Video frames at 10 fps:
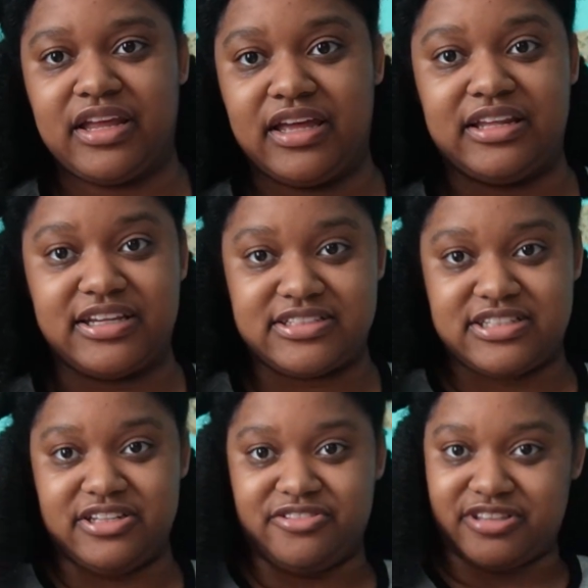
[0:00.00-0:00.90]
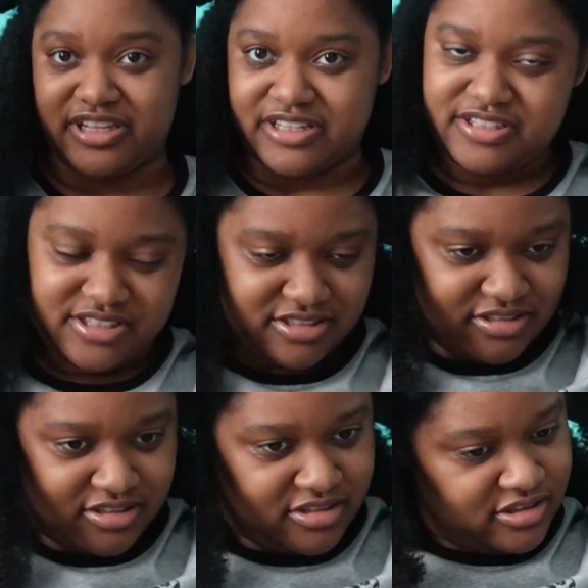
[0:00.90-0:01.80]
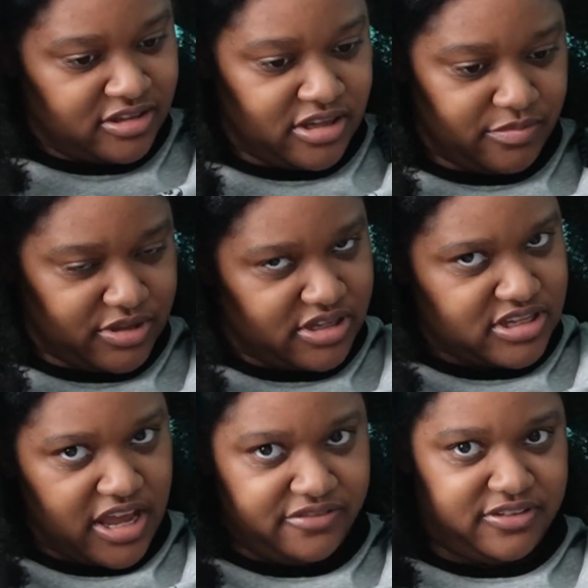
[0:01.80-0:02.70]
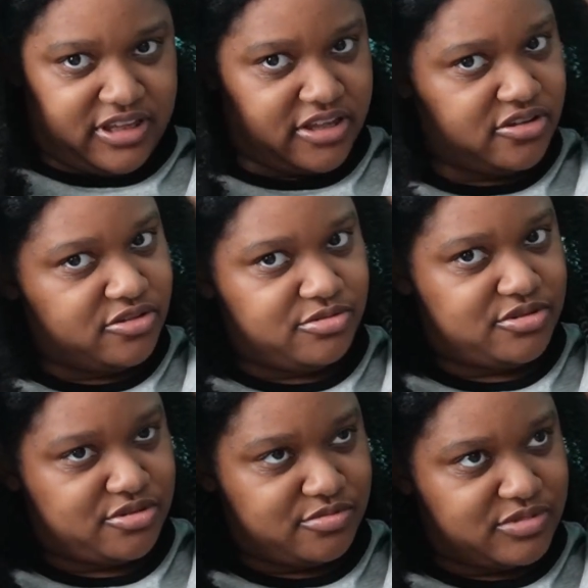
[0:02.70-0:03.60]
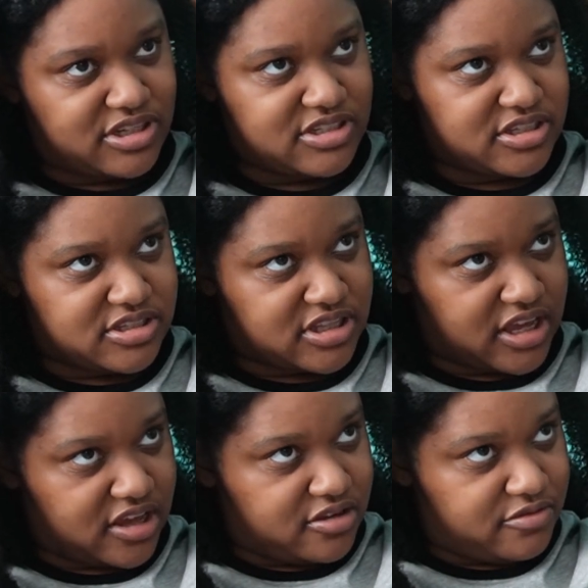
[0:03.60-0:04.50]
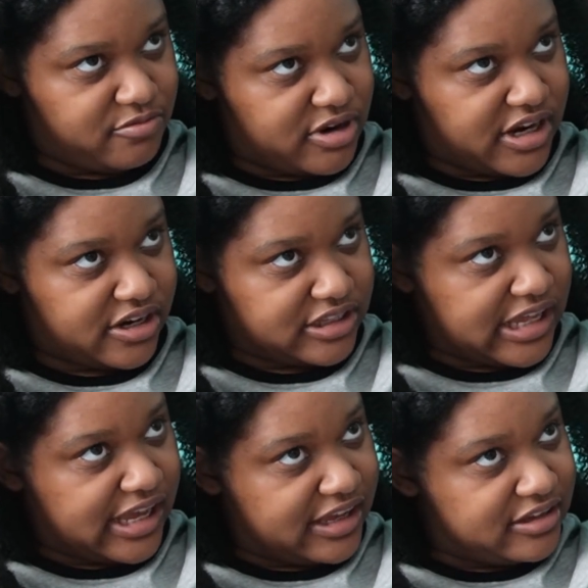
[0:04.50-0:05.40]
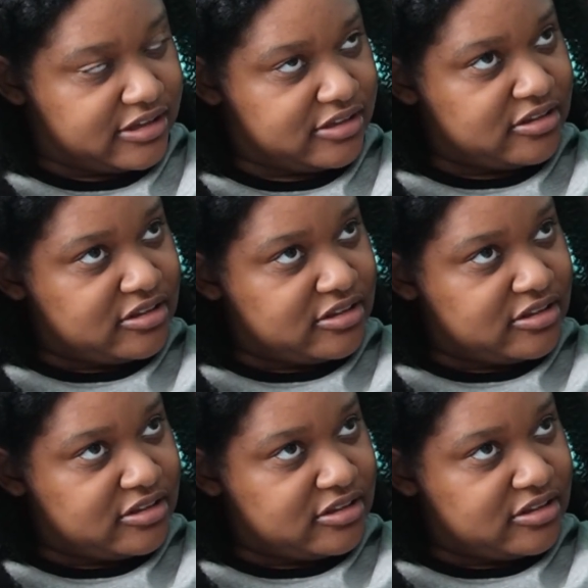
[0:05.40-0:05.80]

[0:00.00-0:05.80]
And like see new things. Because I feel like YouTube does this thing where like